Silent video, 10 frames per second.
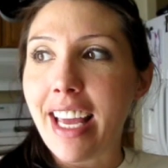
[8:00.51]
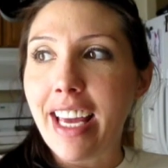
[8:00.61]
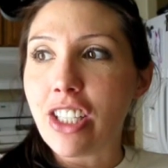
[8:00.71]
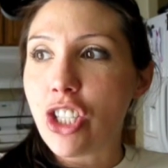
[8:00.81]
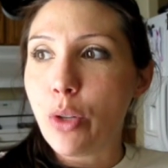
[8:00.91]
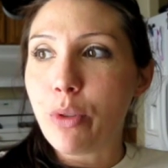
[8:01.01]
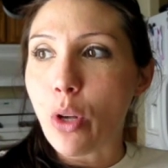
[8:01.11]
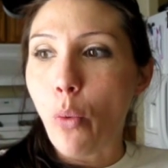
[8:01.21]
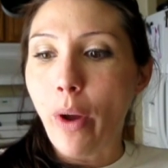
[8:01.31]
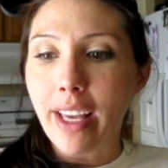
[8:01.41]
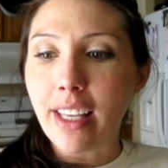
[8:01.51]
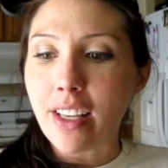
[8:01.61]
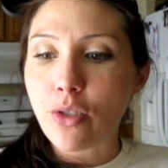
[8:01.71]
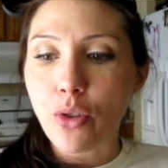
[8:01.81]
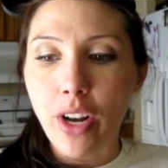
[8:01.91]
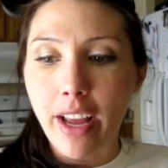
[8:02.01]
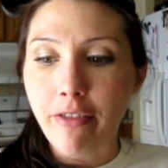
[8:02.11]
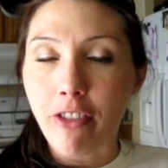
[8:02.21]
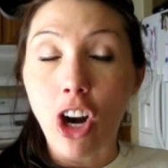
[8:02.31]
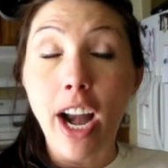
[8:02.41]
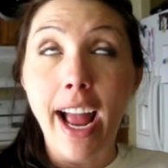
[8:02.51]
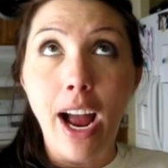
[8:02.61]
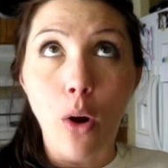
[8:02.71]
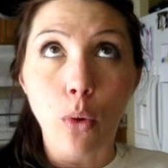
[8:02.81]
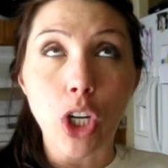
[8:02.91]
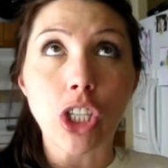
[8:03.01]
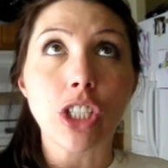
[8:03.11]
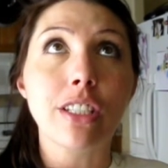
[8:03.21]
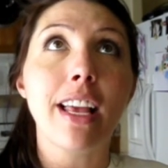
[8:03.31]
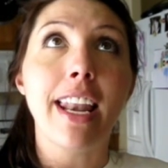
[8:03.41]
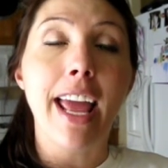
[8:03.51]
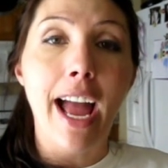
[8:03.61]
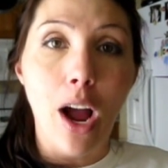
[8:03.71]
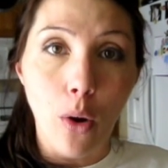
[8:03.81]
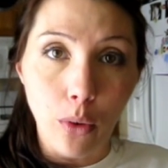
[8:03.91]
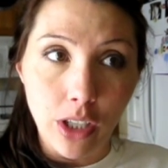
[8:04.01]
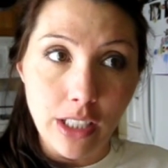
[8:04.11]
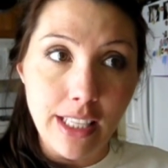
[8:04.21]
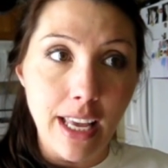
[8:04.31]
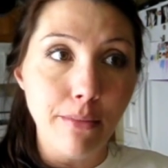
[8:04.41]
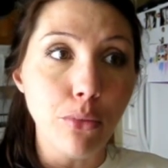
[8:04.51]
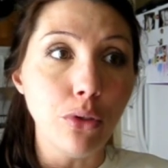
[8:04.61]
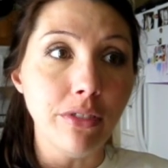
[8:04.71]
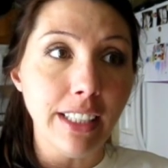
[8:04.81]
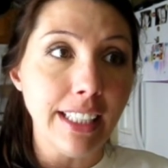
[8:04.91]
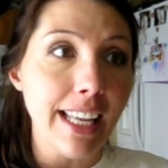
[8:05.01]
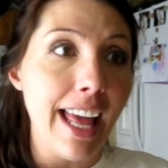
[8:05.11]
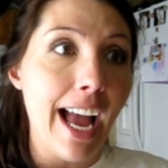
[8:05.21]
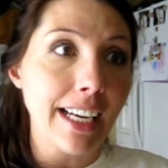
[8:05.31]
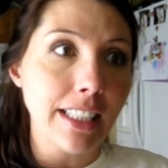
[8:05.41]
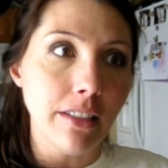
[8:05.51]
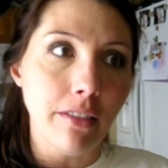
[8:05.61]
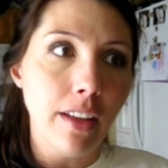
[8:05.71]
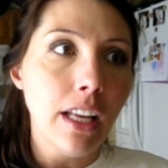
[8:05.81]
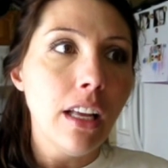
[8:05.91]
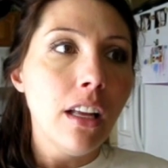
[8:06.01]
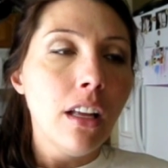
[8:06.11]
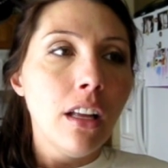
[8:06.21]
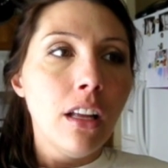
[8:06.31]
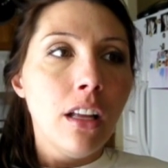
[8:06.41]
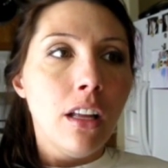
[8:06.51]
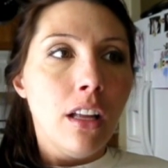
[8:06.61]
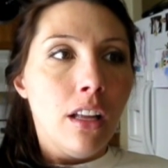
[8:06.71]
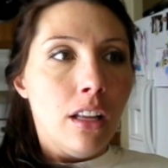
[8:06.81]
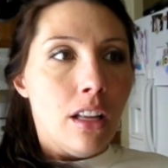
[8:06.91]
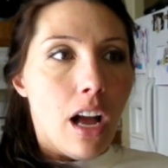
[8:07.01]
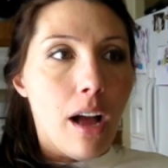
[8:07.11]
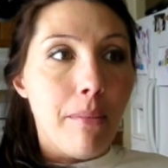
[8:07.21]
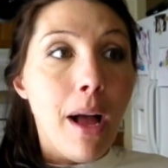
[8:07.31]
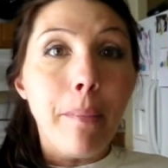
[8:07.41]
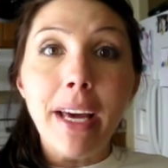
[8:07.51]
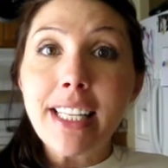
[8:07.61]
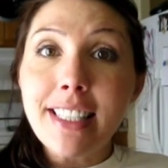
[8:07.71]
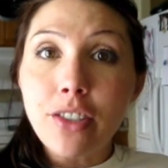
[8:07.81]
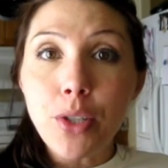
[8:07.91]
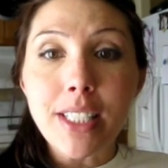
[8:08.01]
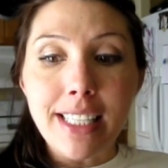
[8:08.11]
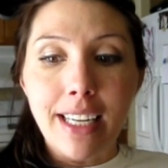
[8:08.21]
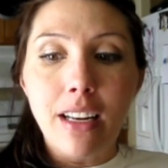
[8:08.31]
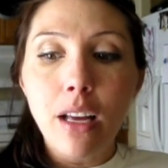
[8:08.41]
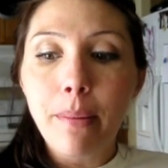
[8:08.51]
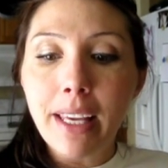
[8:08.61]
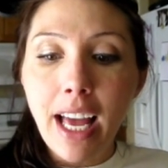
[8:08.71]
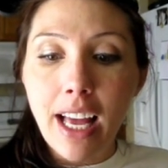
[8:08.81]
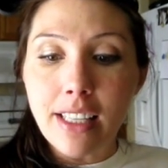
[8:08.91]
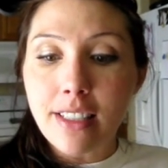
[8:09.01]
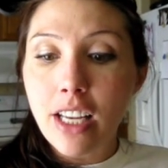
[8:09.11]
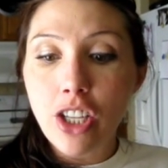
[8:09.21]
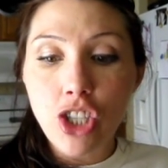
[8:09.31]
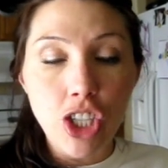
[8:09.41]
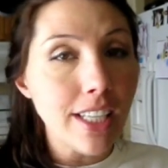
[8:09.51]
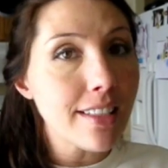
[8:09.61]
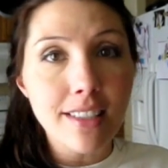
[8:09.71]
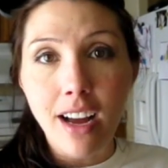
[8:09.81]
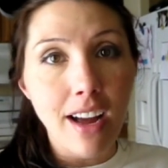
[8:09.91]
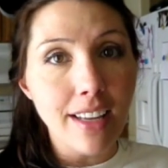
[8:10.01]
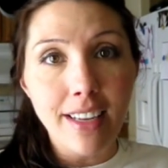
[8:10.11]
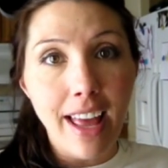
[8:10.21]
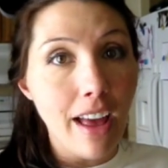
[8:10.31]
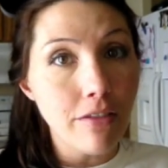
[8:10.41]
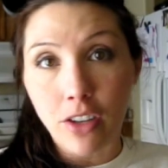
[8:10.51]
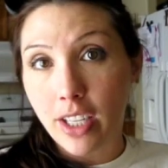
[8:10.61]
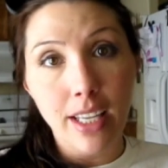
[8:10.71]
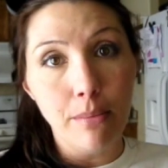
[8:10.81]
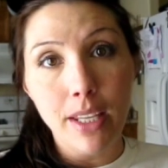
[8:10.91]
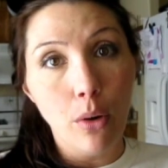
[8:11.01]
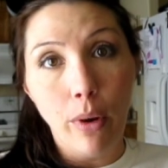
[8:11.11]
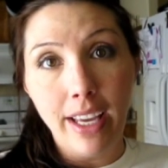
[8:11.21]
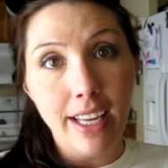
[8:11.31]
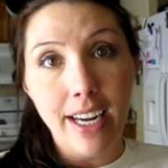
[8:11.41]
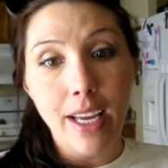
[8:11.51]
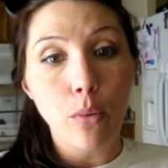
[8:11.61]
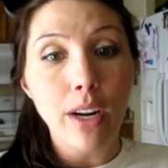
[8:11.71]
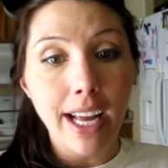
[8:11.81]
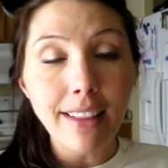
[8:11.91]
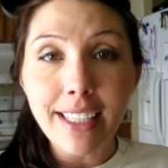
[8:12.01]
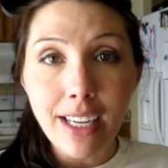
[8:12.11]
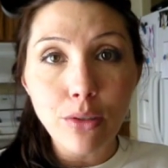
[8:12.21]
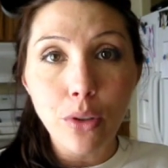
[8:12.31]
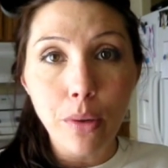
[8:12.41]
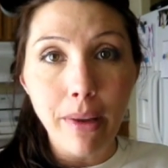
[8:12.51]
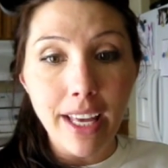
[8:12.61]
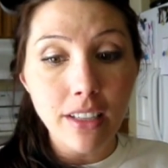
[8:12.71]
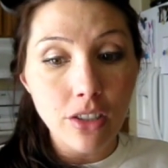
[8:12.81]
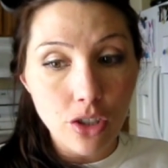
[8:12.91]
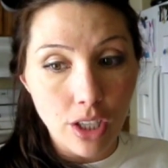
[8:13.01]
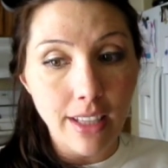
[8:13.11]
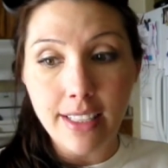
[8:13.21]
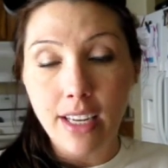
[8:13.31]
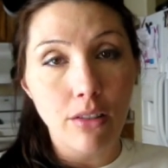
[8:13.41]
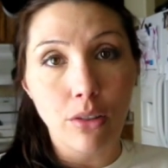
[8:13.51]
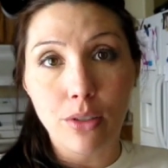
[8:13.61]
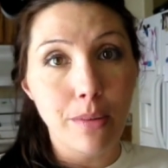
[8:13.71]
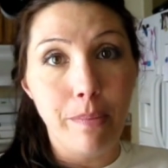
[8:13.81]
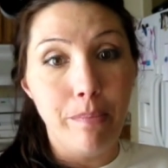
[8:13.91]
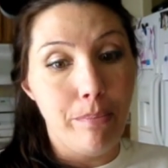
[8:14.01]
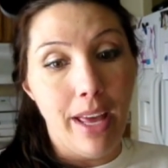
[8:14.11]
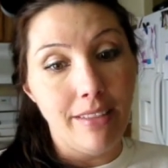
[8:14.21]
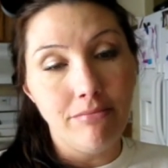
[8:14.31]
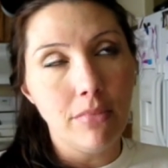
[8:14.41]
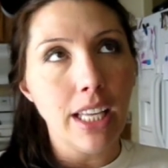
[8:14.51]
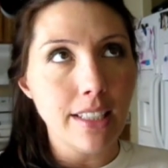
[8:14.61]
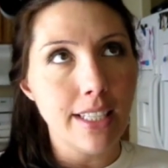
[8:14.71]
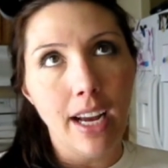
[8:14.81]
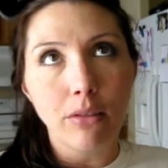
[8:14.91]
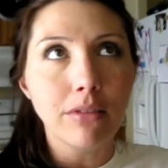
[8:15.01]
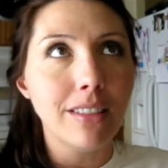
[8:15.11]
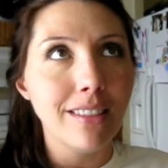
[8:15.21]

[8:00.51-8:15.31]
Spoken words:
and she was awake yesterday for hours and hours and moving and active. But it's interesting because she does not ever keep me awake at night. When I lay down to go to bed, she lays down and goes to bed, lays down.